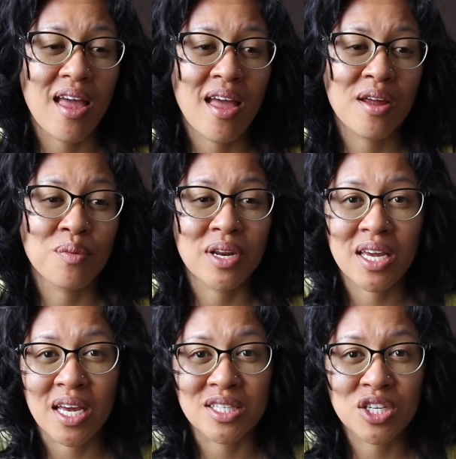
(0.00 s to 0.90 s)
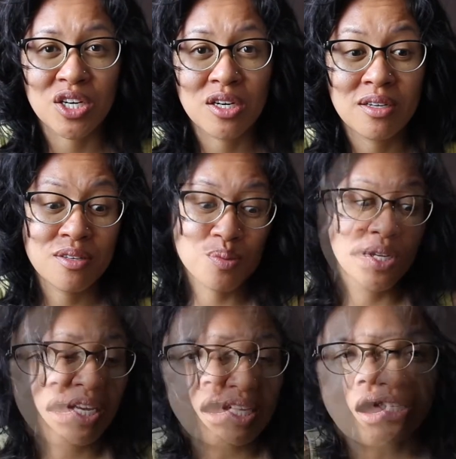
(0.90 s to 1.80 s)
and when it gets here is
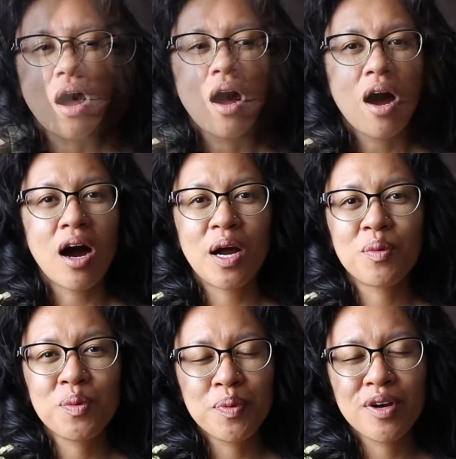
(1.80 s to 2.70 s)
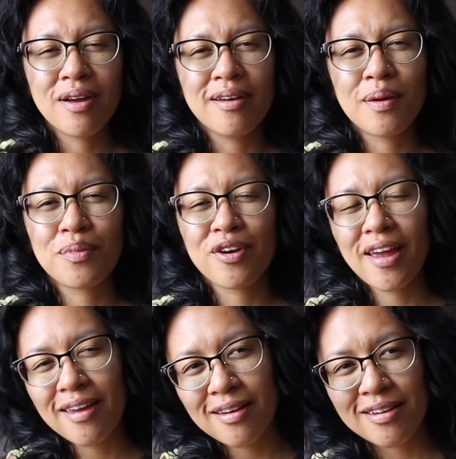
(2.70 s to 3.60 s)
when it gets here I will put number
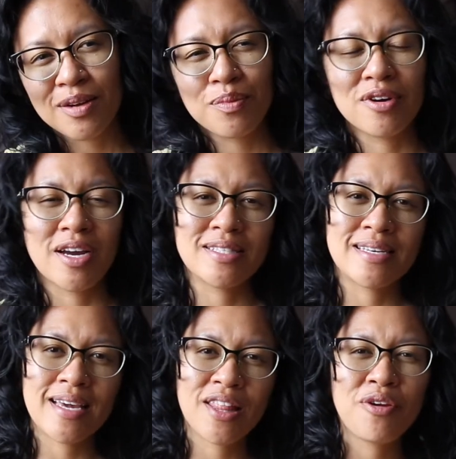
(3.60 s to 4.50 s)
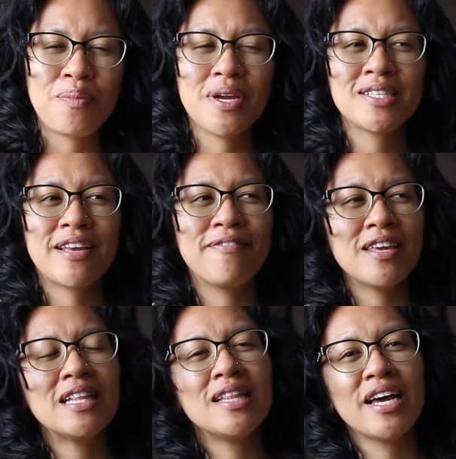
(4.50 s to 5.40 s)
8 number 9 together because I
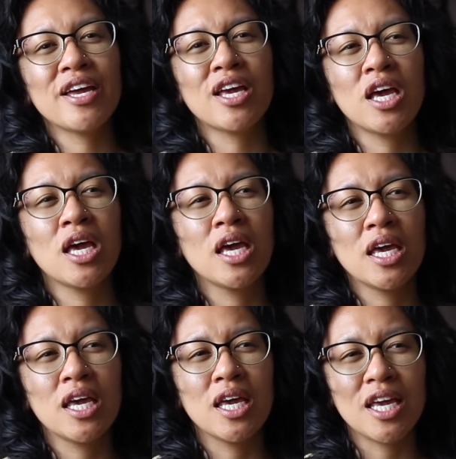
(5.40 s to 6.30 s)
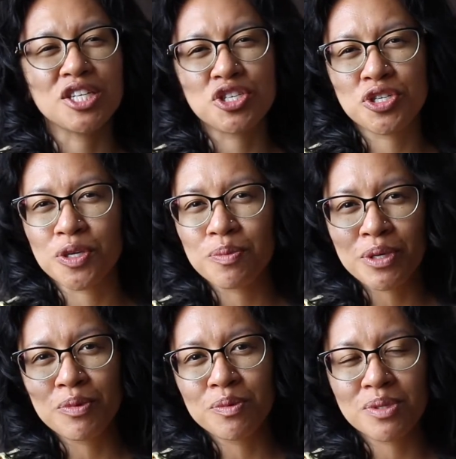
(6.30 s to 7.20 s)
feel like it should be
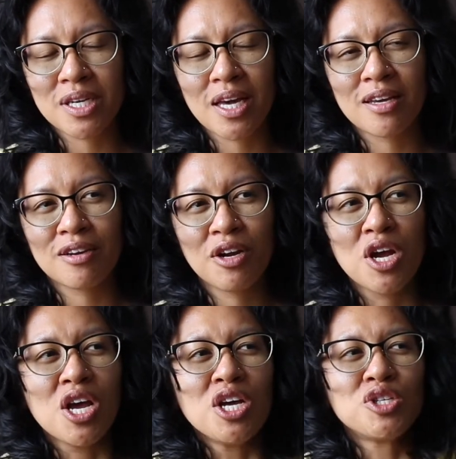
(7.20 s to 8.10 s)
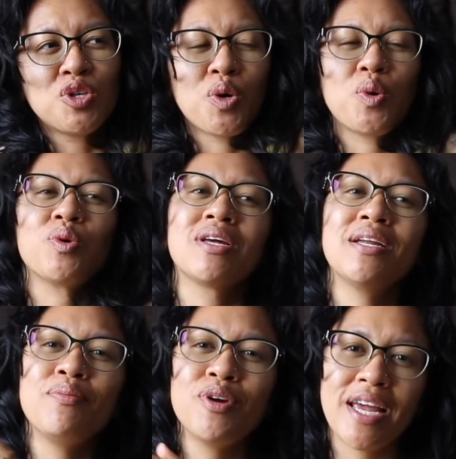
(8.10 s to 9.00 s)
grouped together so the
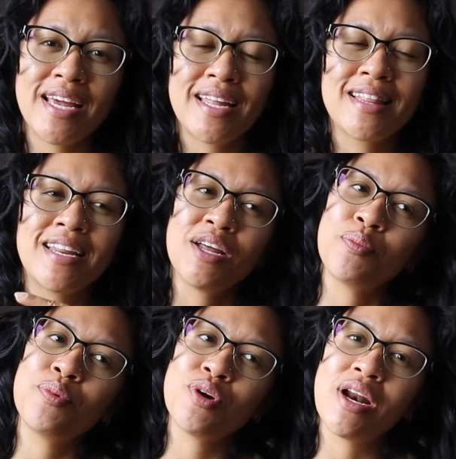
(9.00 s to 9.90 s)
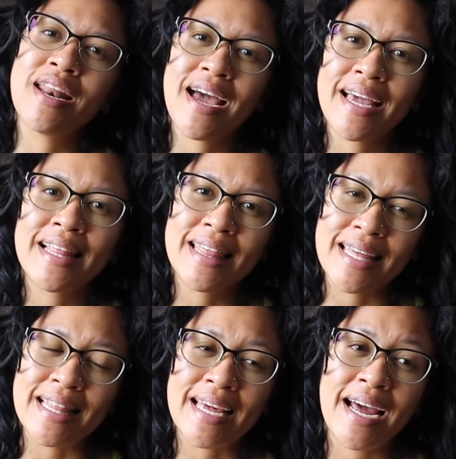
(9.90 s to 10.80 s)
number 8 and the number 9
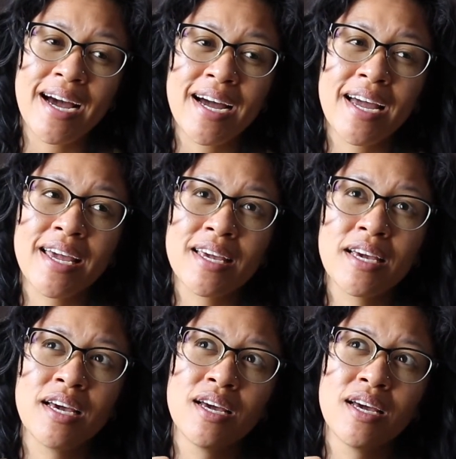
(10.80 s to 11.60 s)
thing that I